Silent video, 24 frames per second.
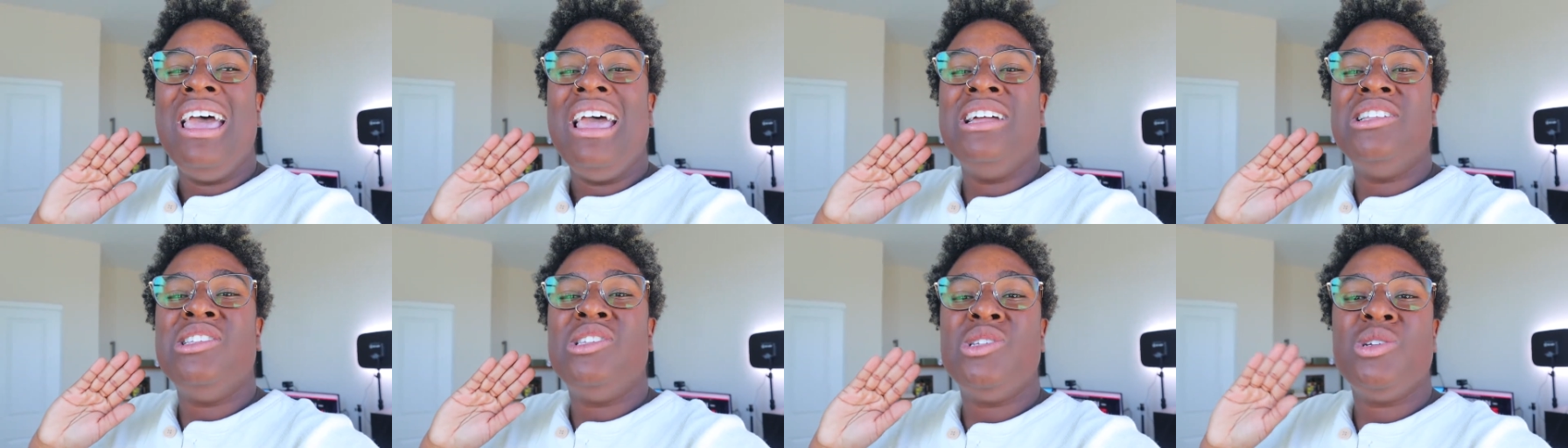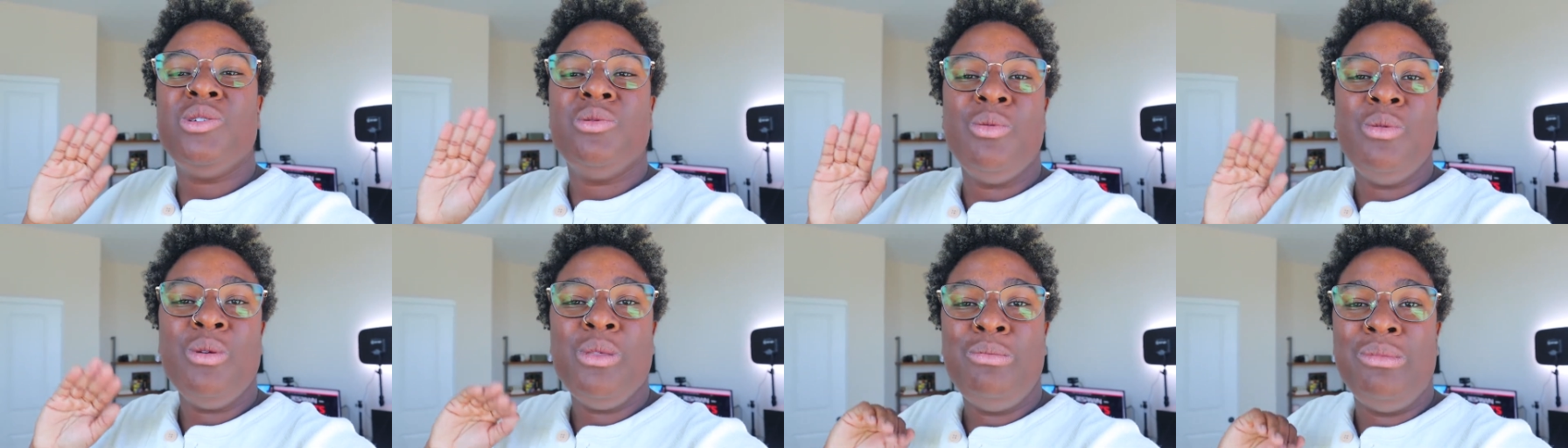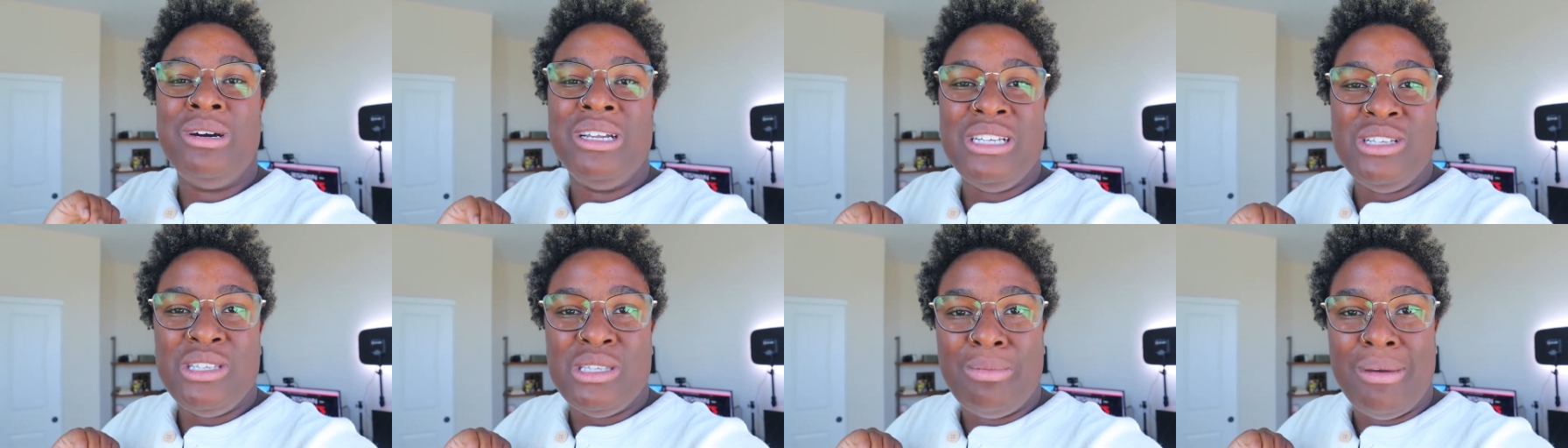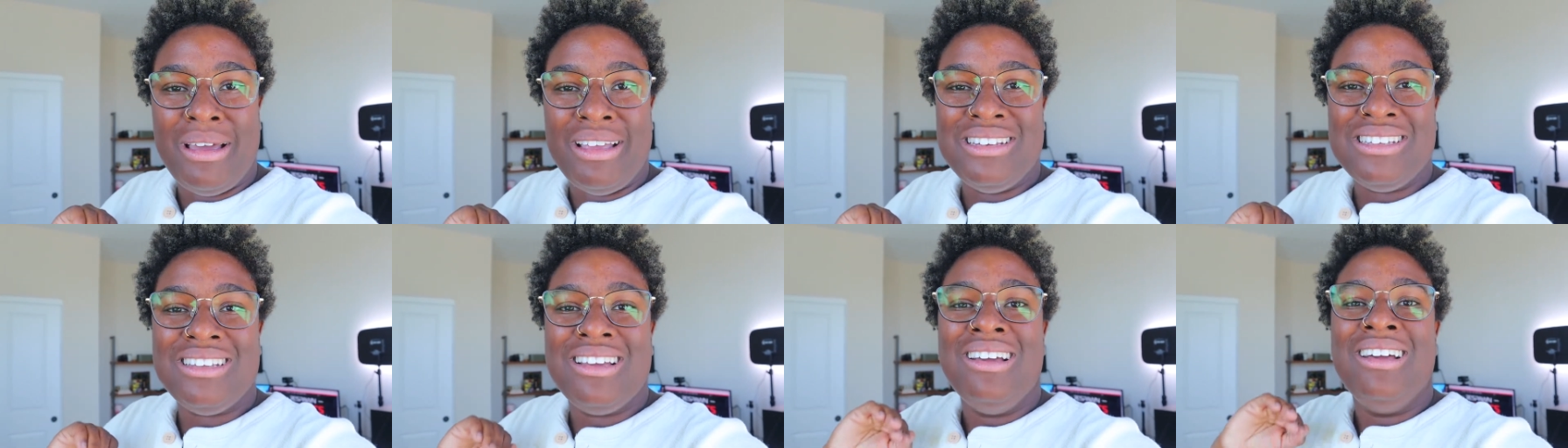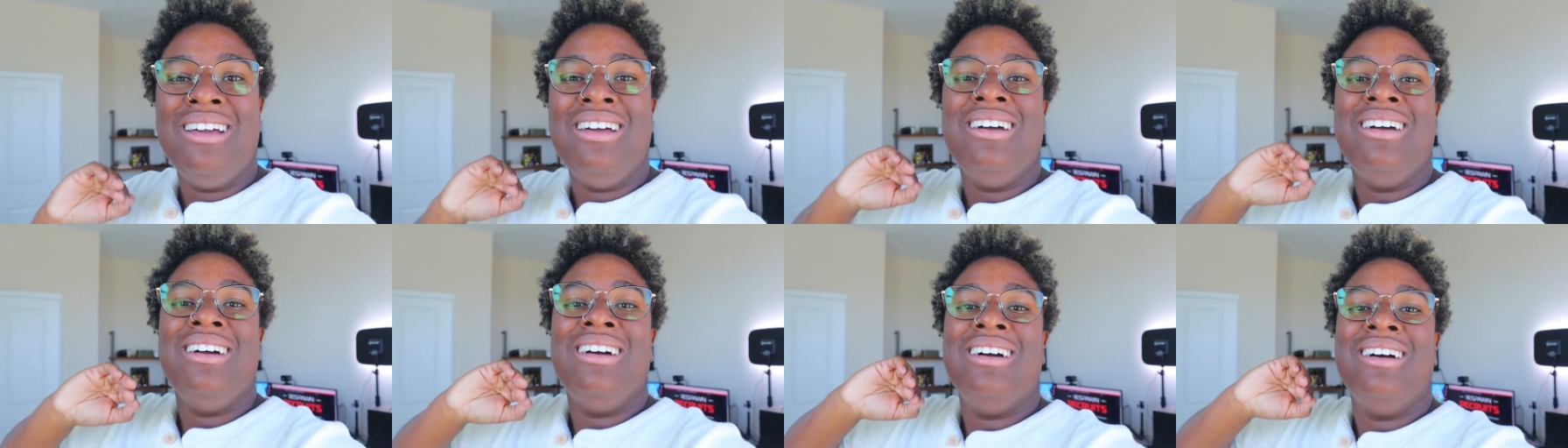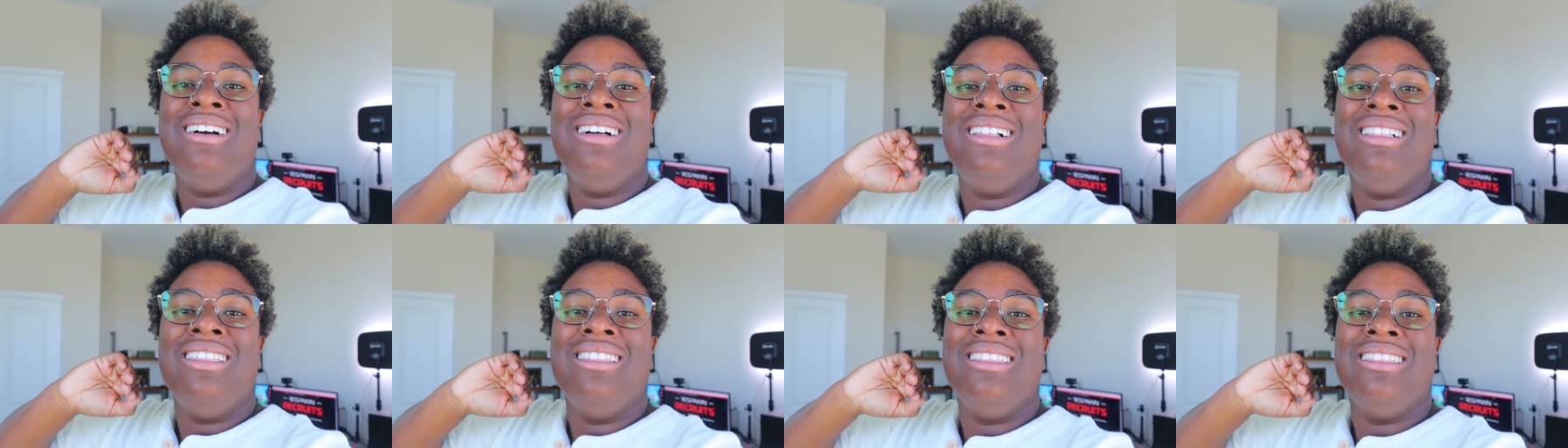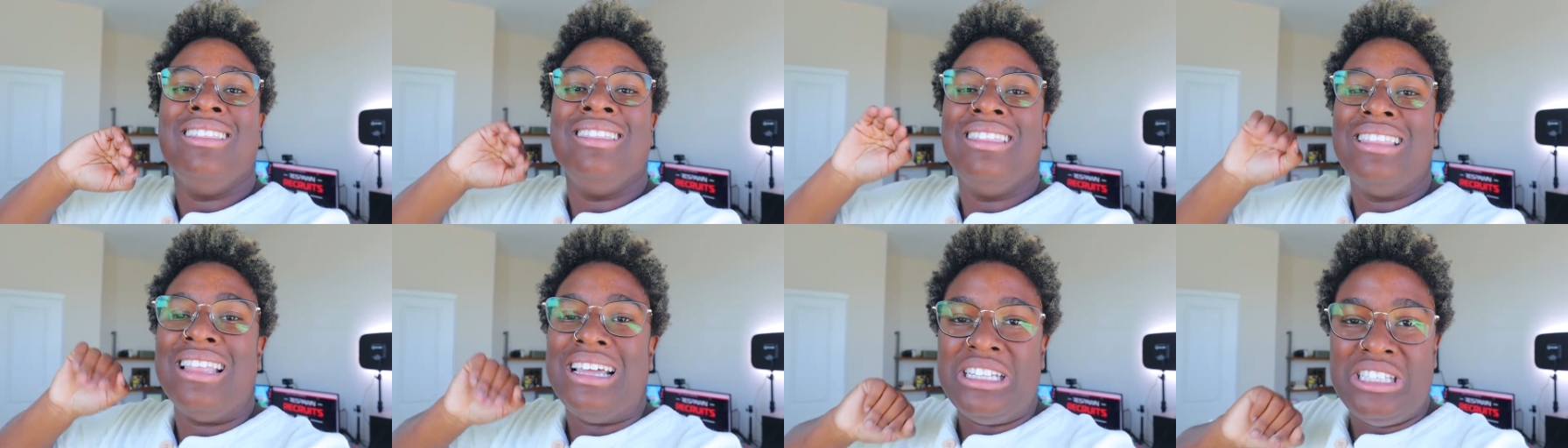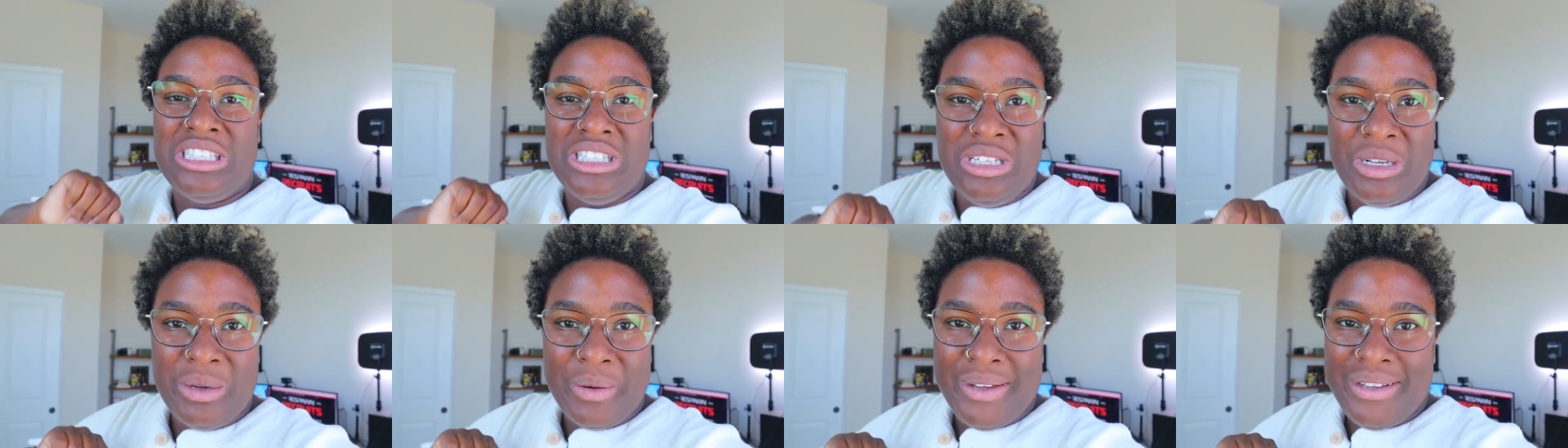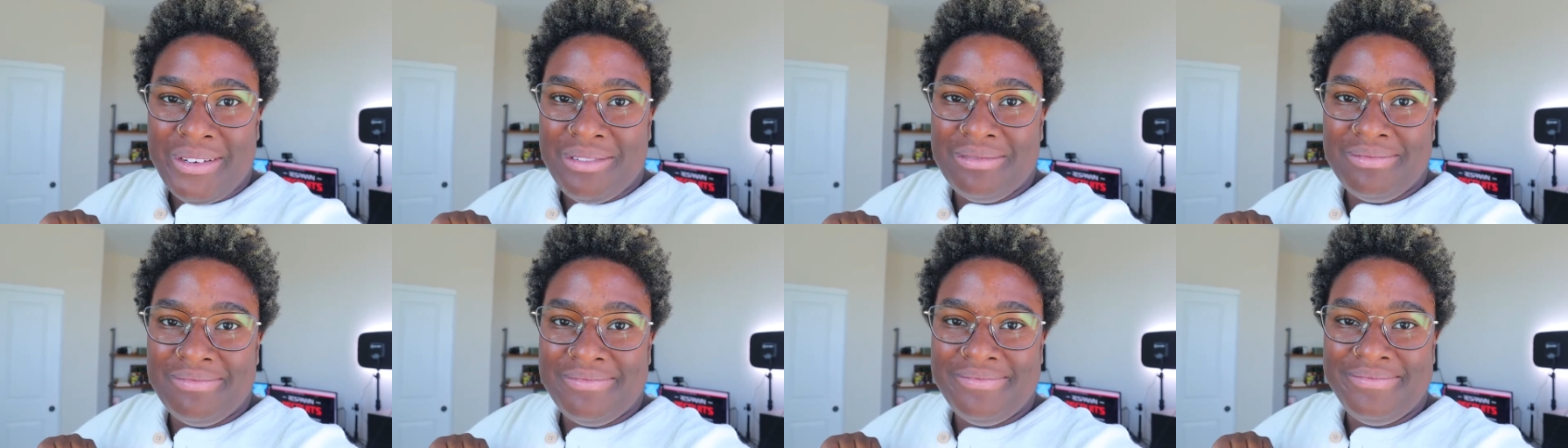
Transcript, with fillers: and screw the money spent. Let's do it.